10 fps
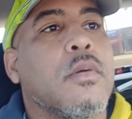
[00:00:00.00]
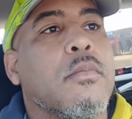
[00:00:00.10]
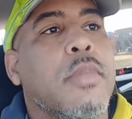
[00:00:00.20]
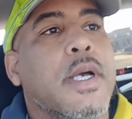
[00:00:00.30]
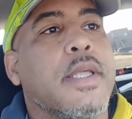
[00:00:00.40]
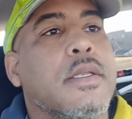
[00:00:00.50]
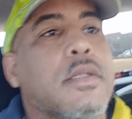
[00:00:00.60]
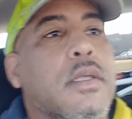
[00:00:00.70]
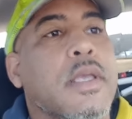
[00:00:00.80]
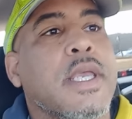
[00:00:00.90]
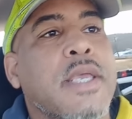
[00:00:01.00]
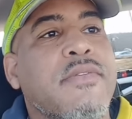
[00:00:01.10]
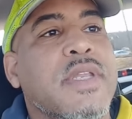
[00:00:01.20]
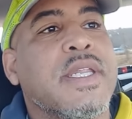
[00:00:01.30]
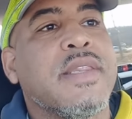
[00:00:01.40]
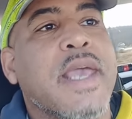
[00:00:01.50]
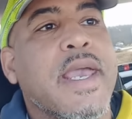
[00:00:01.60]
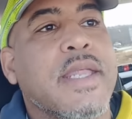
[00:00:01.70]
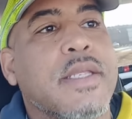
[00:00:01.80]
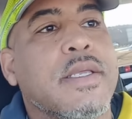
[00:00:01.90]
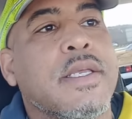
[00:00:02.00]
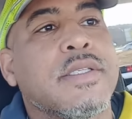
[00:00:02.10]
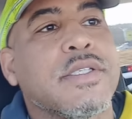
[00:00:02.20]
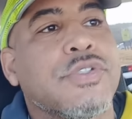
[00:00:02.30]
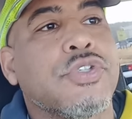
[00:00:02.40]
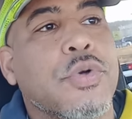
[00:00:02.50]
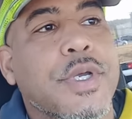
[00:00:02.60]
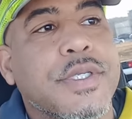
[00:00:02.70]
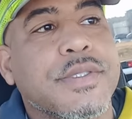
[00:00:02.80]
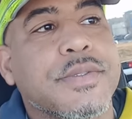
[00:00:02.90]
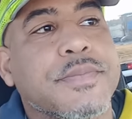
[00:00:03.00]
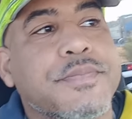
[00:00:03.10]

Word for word: But even in that, it's a choice.